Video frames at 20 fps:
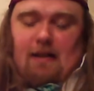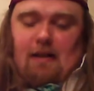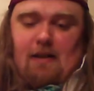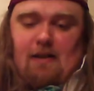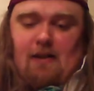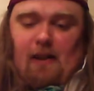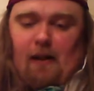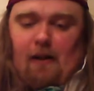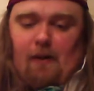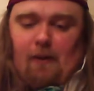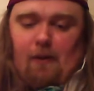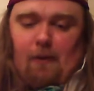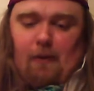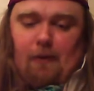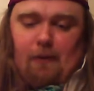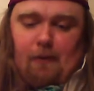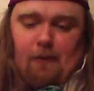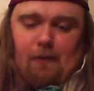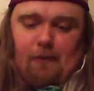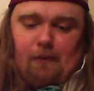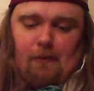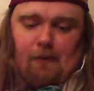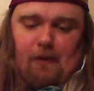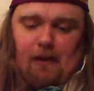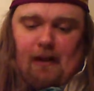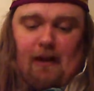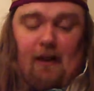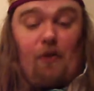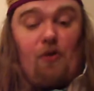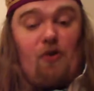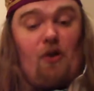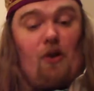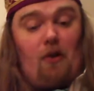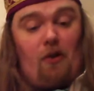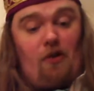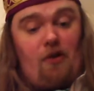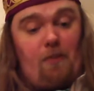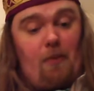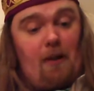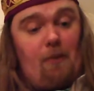So I know a
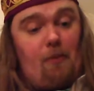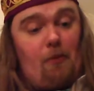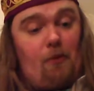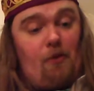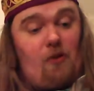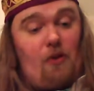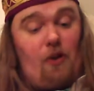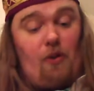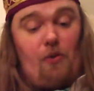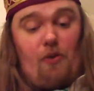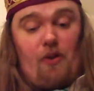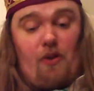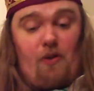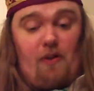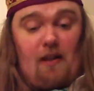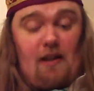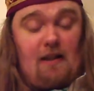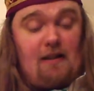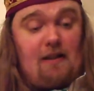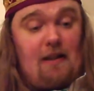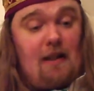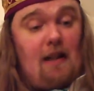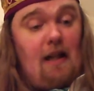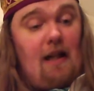lot of people do that.